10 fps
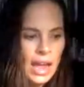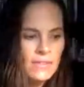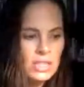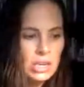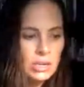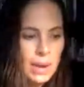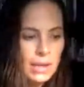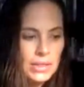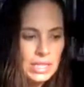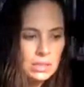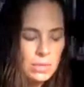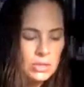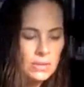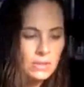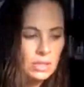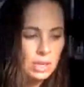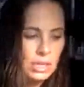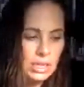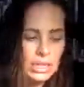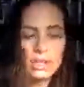haven't shared about it this much. I've shared
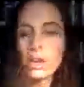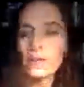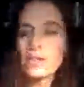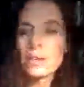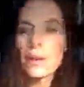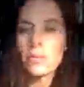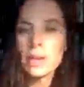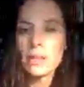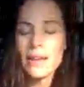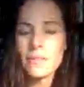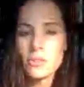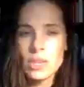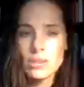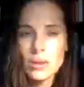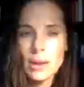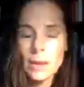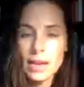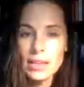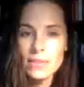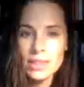in here, I shared about it in my live stream, so I'm
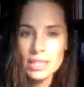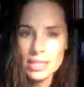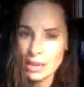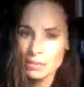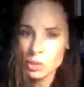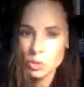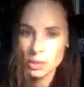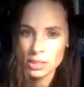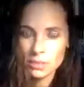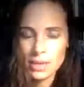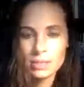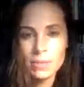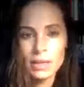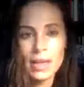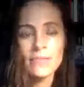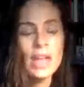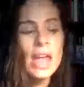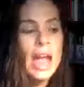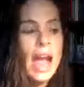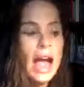kind of in this in-between space in my life,
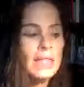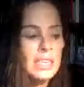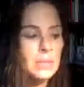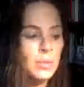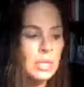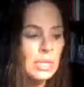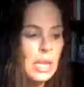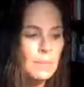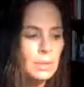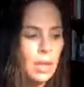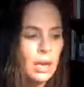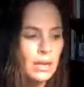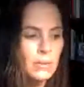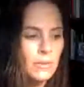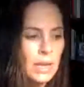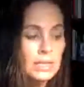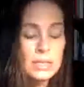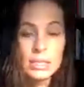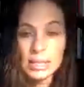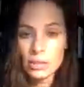and it's bringing up a lot of
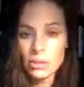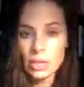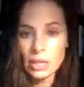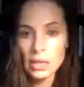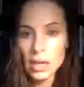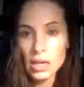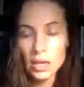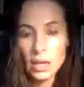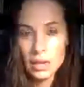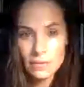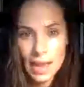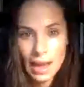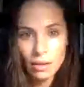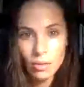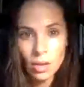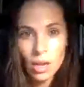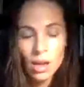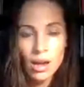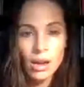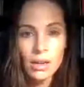insecurity, a lot of doubt.
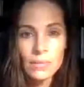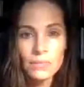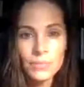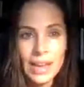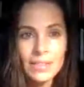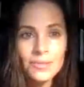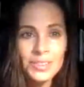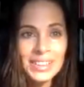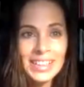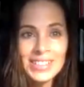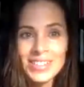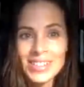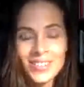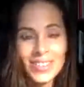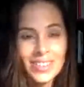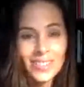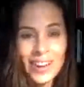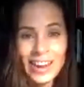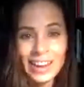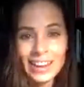I really just wanna
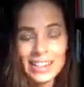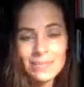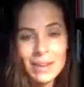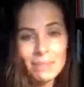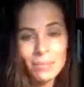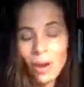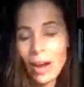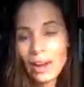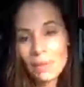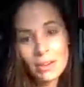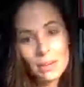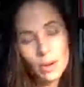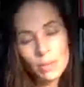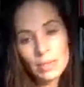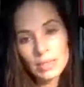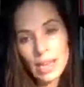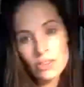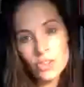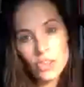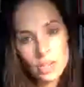write. It's my primary purpose.
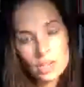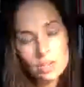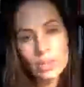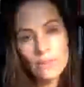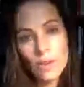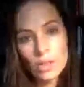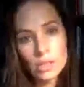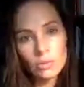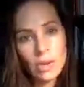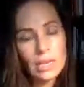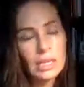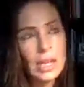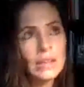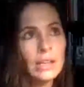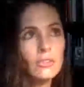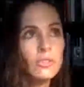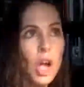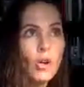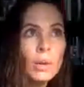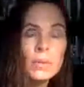I just wanna focus on writing, and I
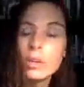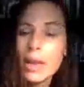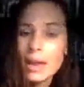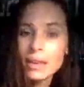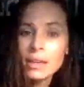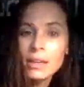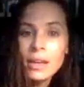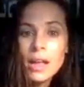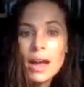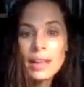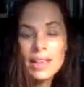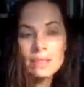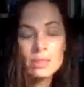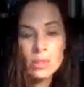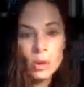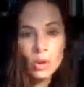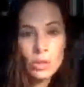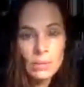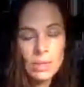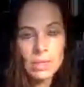know I'm good at it, and I've been
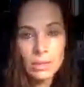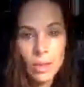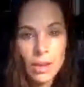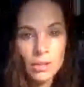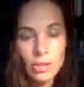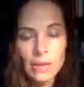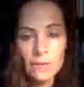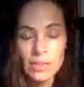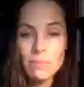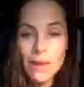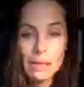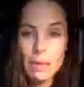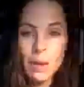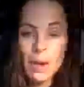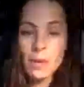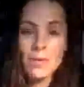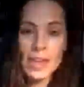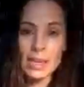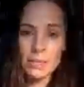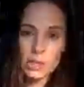told I'm getting a lot of great feedback, but I'm in
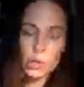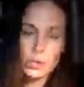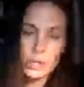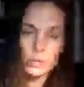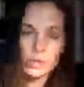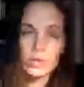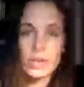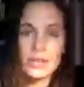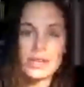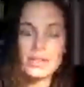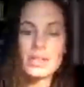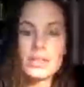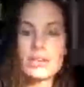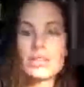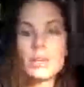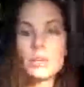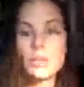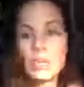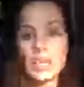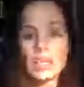that in between where it's not necessarily
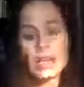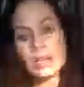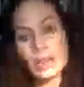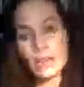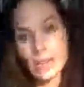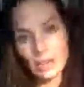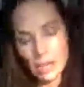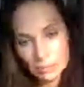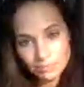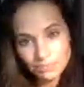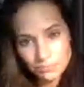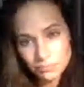bringing in enough income